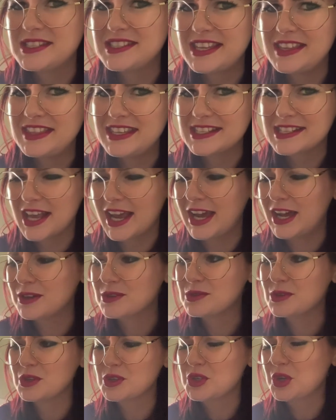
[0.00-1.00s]
in this house,
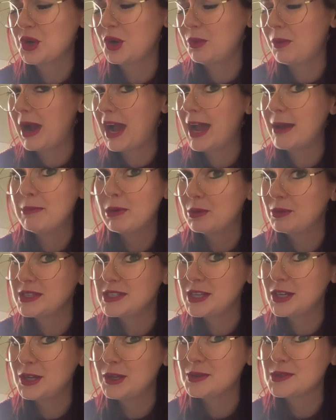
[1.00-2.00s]
not sure why, but we do.